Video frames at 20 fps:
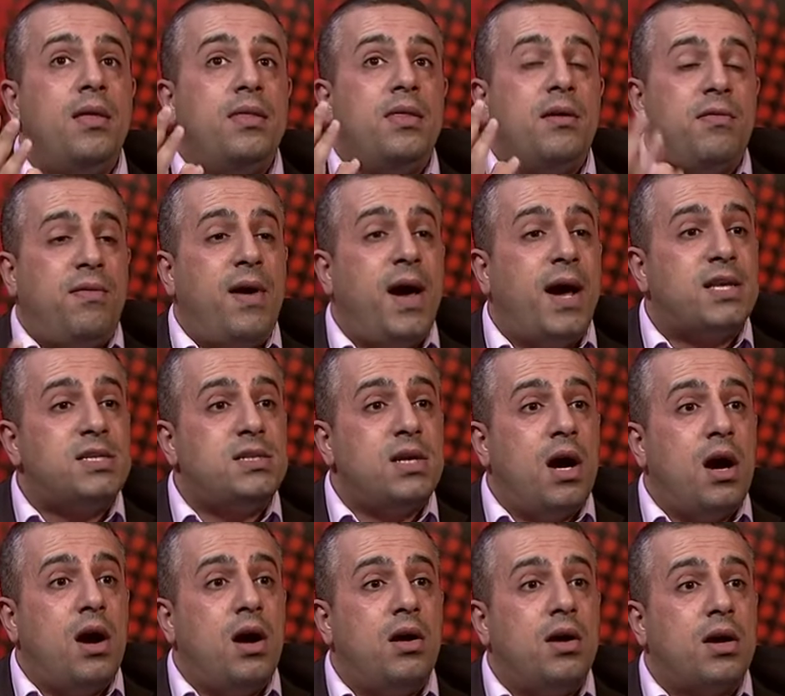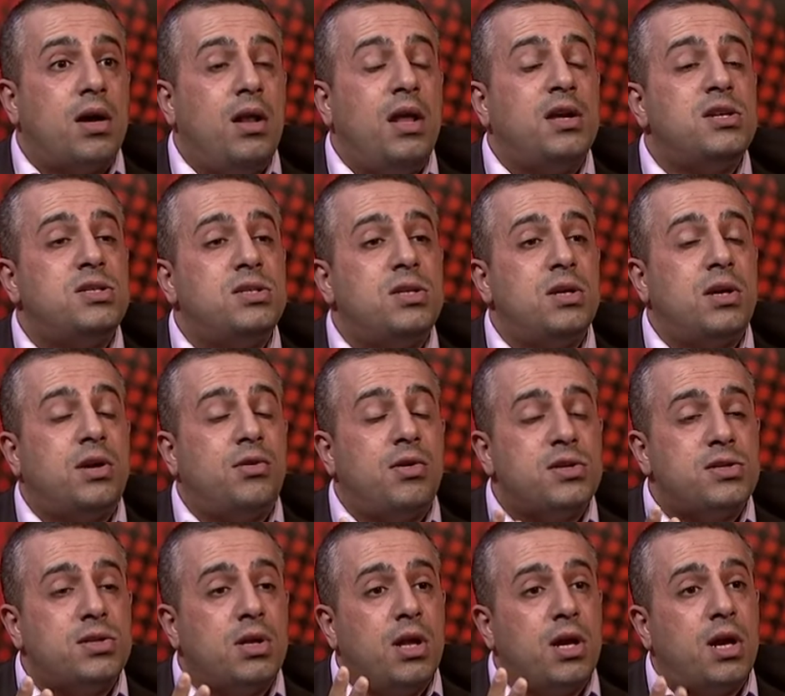The facts are
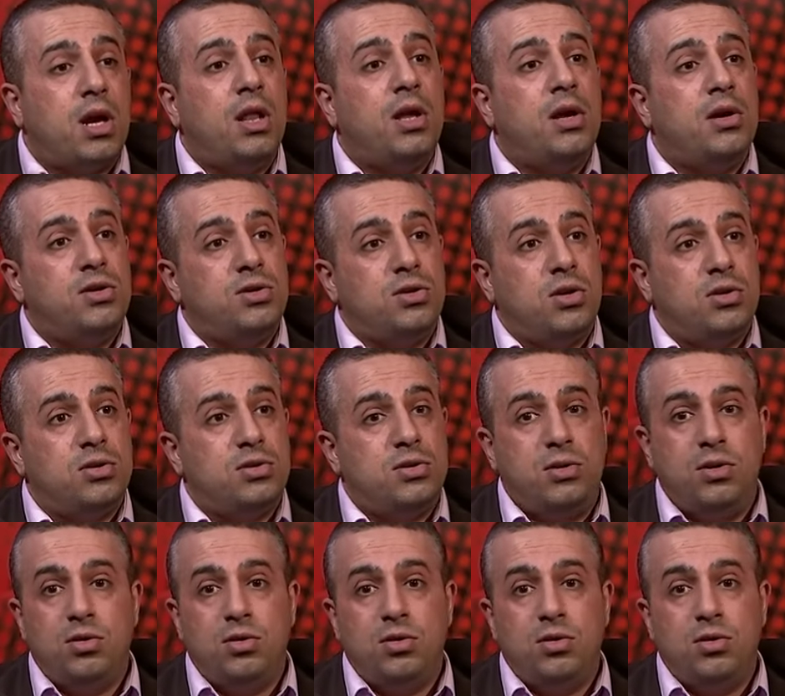crystal clear, George.